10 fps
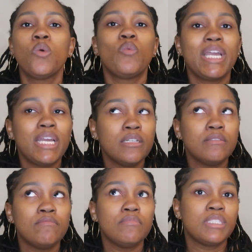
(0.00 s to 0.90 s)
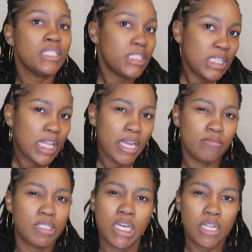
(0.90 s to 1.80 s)
when Scentsy
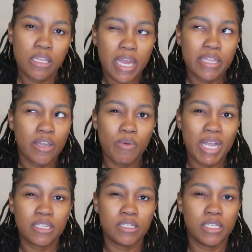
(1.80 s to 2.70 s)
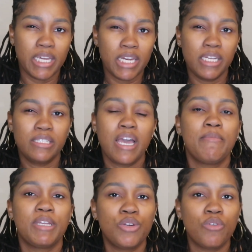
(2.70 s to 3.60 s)
claims that like their wax doesn't need any
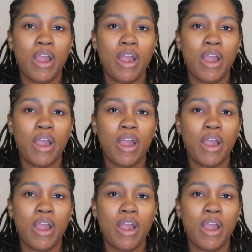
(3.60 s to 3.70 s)
time to cure,